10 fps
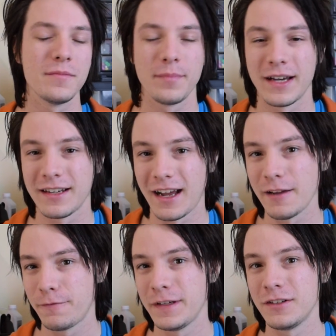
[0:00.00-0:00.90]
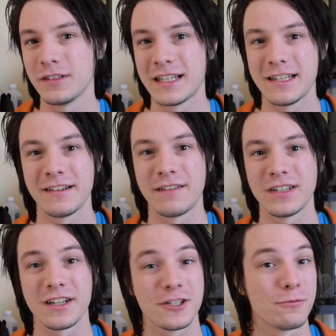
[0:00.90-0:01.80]
but I feel, considering I've
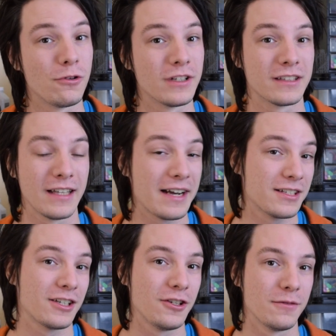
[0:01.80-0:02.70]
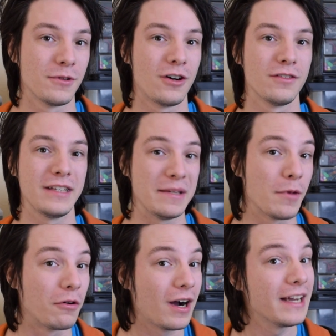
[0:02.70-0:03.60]
done a smaller lattice cube on the
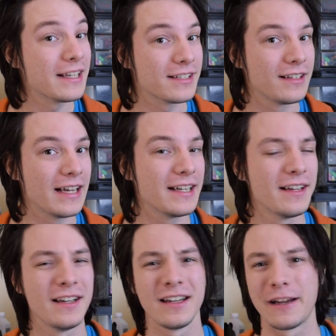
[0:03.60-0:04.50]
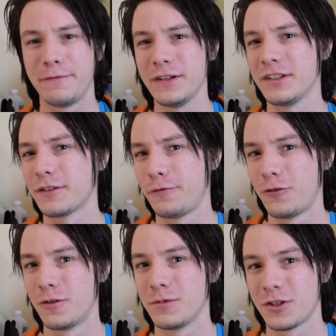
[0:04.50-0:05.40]
Moai SLA, I feel that the
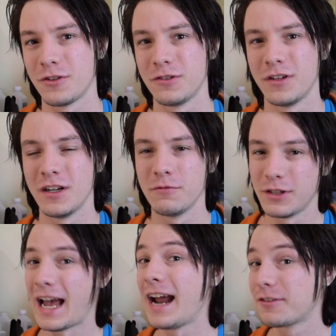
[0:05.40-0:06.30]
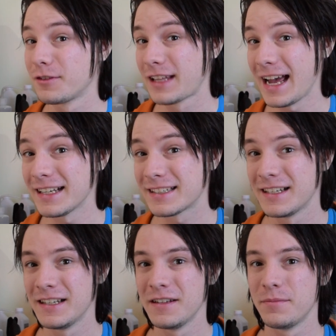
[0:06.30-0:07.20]
Form 2 would handle that,
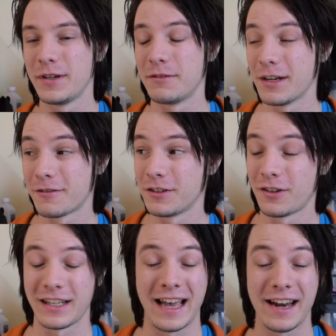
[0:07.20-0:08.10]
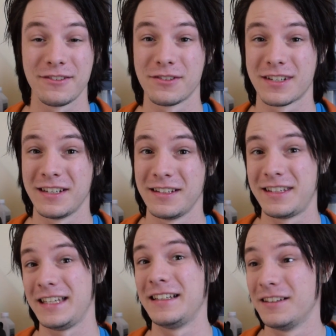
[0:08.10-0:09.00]
but whether or not it handles
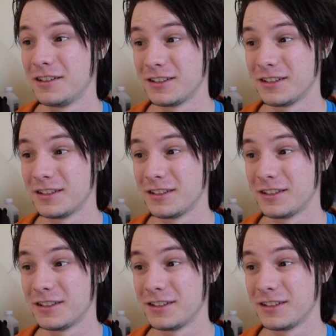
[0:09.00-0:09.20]
the